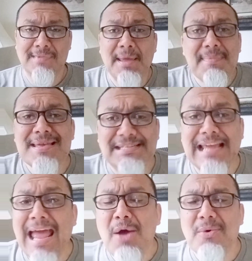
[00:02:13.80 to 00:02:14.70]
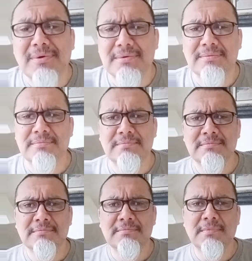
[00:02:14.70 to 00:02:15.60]
they missed out
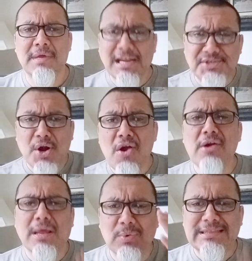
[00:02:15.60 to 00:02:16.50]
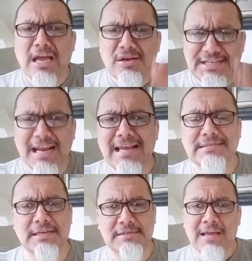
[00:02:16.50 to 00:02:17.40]
eternity without Jesus.